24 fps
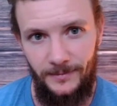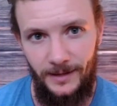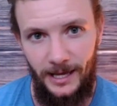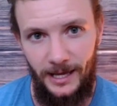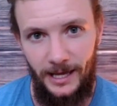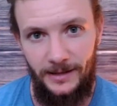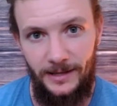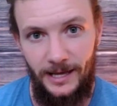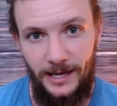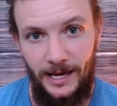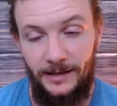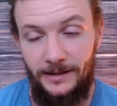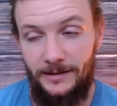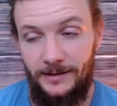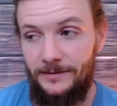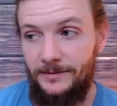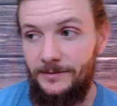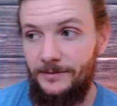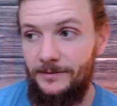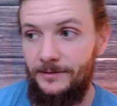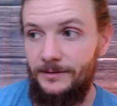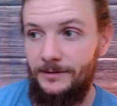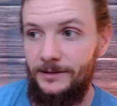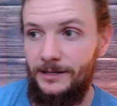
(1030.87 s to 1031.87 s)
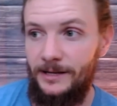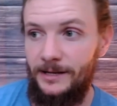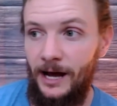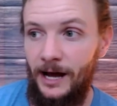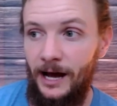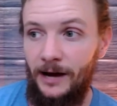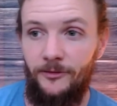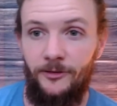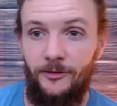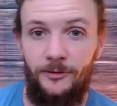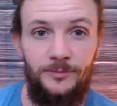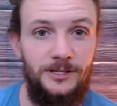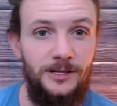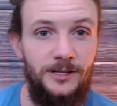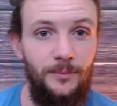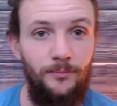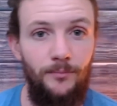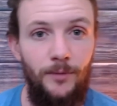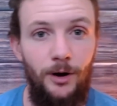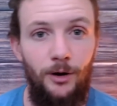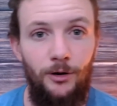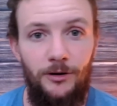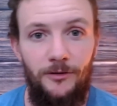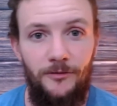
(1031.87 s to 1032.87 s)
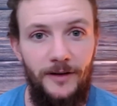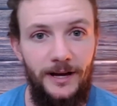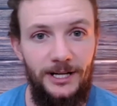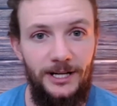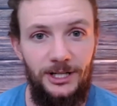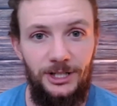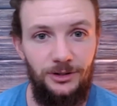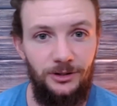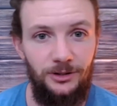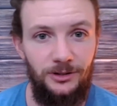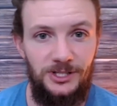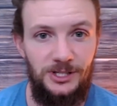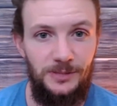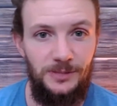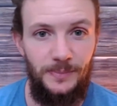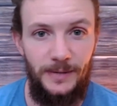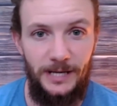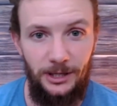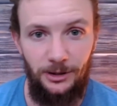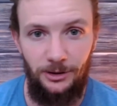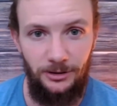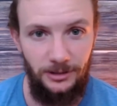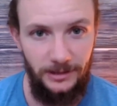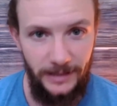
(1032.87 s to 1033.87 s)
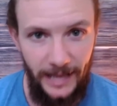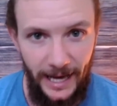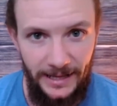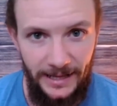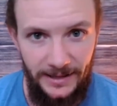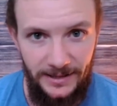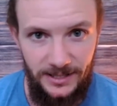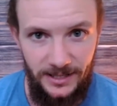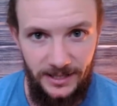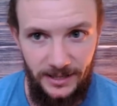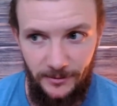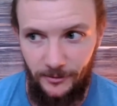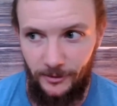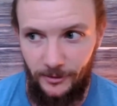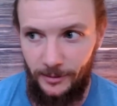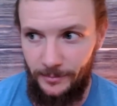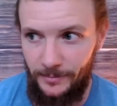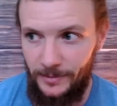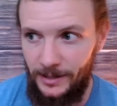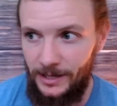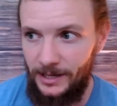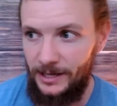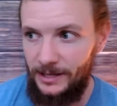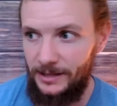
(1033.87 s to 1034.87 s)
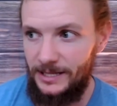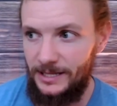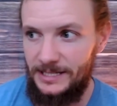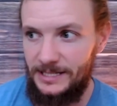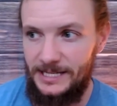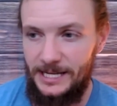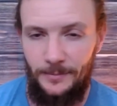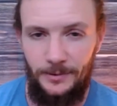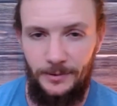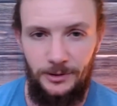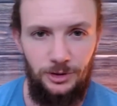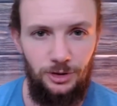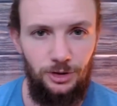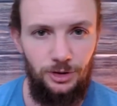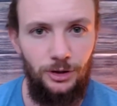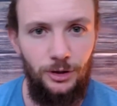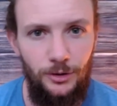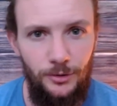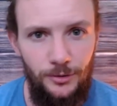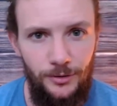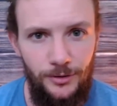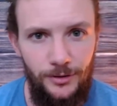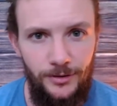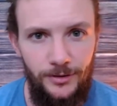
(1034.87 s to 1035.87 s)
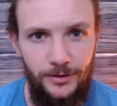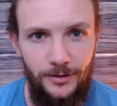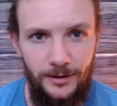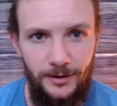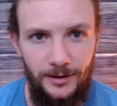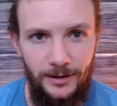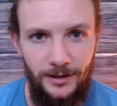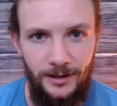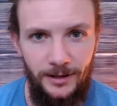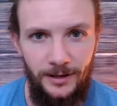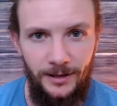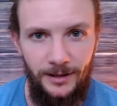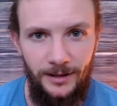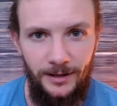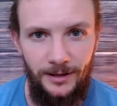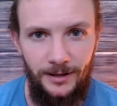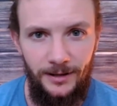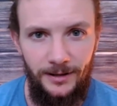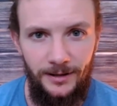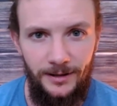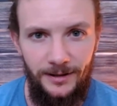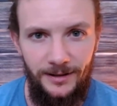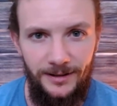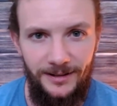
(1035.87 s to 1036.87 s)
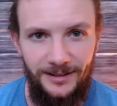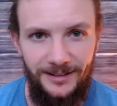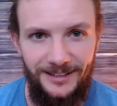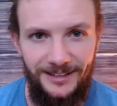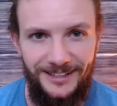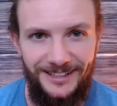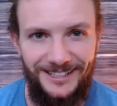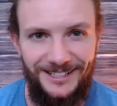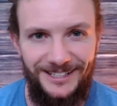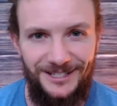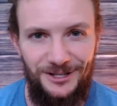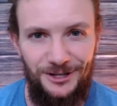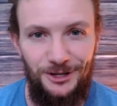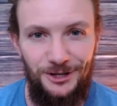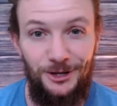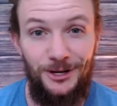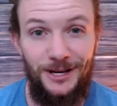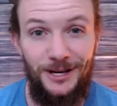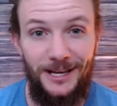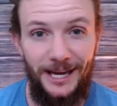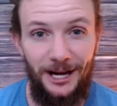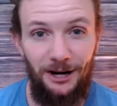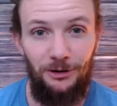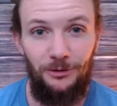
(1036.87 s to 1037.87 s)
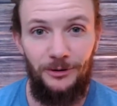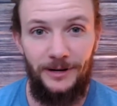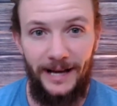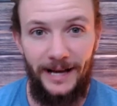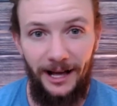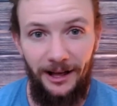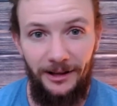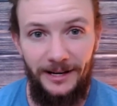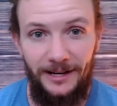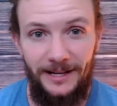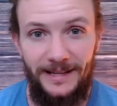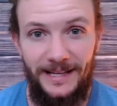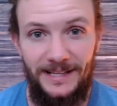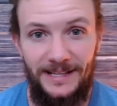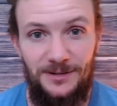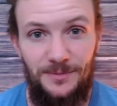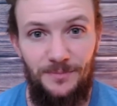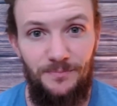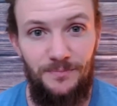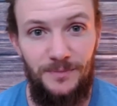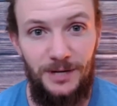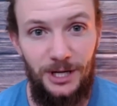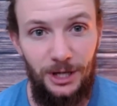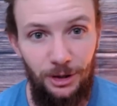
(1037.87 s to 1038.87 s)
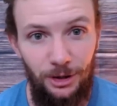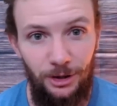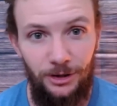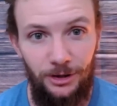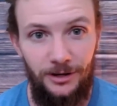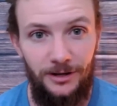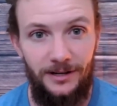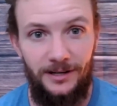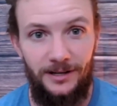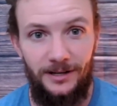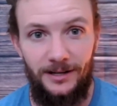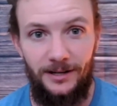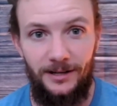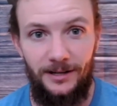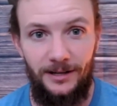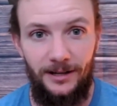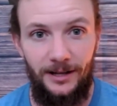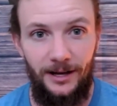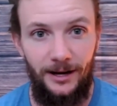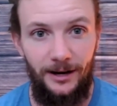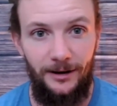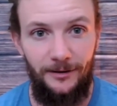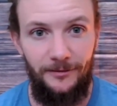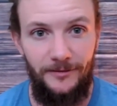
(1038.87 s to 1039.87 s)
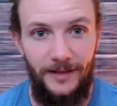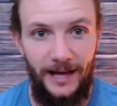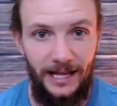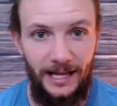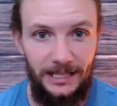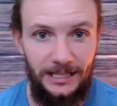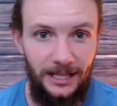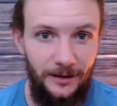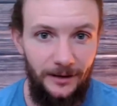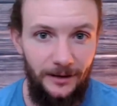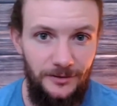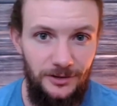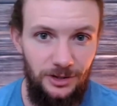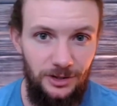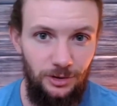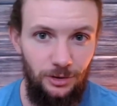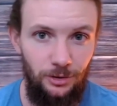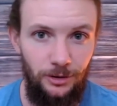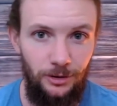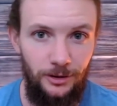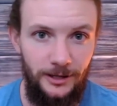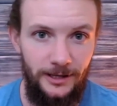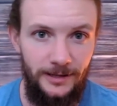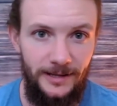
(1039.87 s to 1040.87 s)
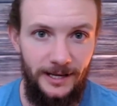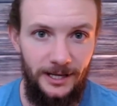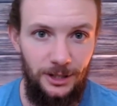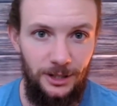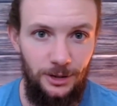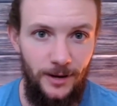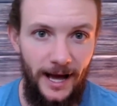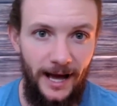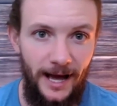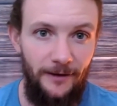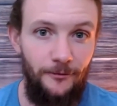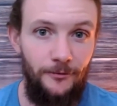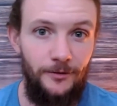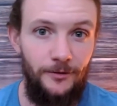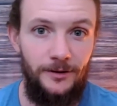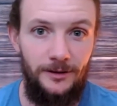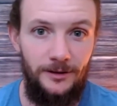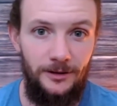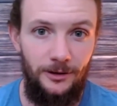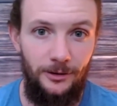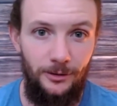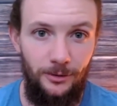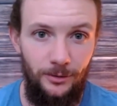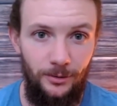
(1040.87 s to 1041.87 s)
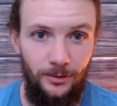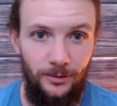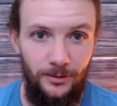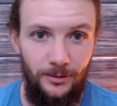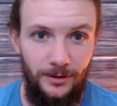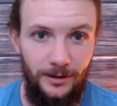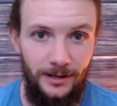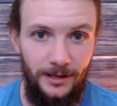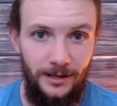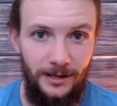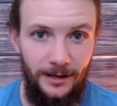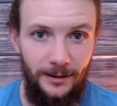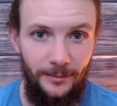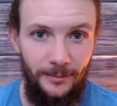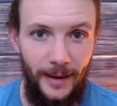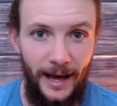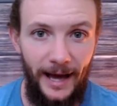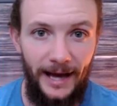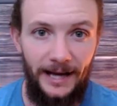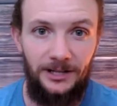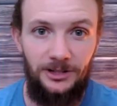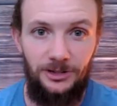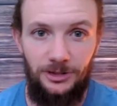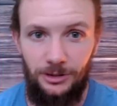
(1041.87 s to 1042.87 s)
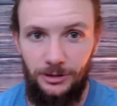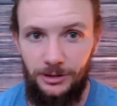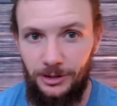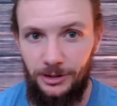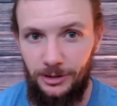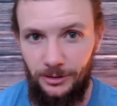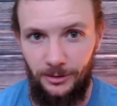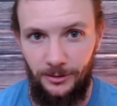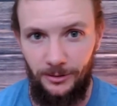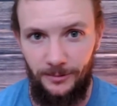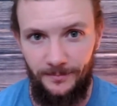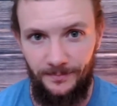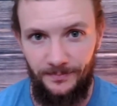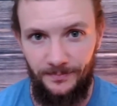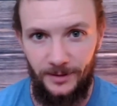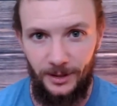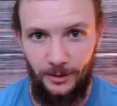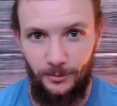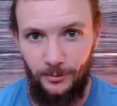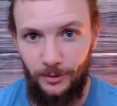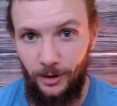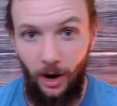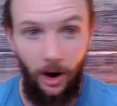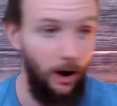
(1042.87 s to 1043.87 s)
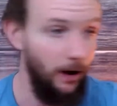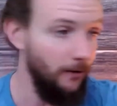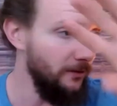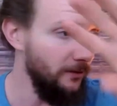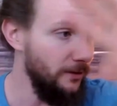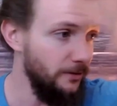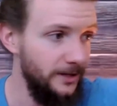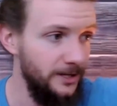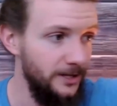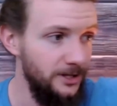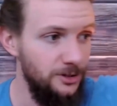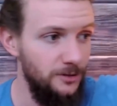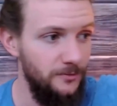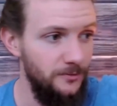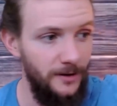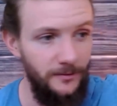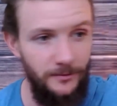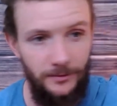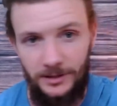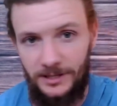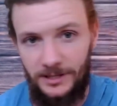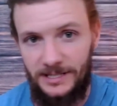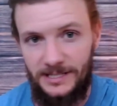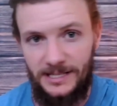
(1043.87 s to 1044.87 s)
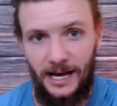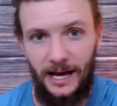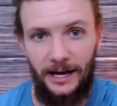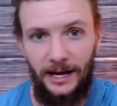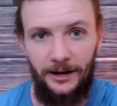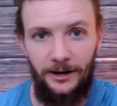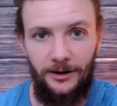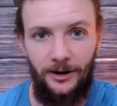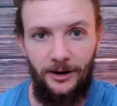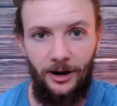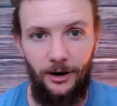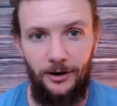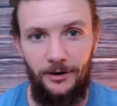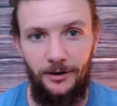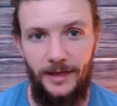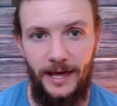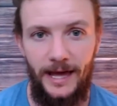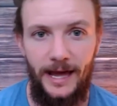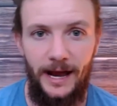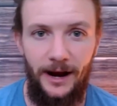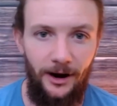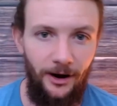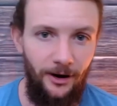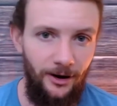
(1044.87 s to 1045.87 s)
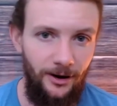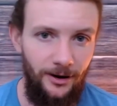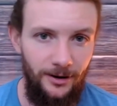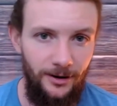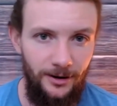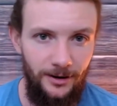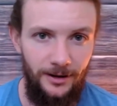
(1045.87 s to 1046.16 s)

And not from some motivational speaker lens, from the deepest truth. So you can get a reality that's mirrored of that love story that you have with you, back to you, where all the things you've ever desired are there.